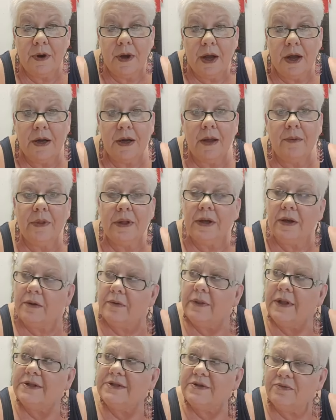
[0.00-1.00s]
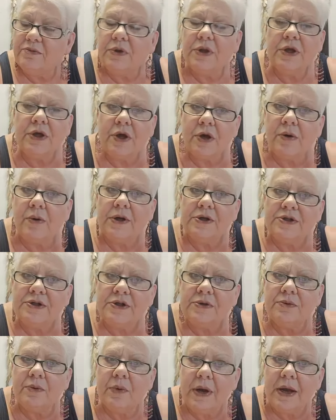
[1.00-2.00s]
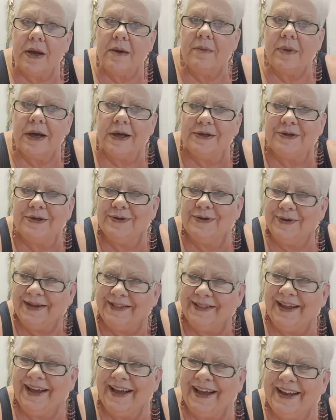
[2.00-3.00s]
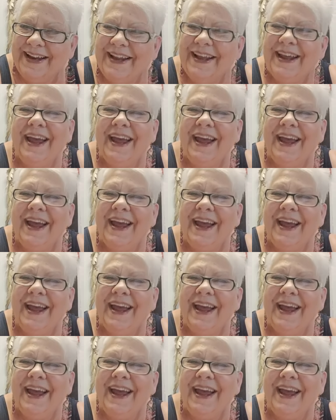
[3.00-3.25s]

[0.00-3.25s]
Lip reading: And I'm like, that's a really good question. Why am I doing that?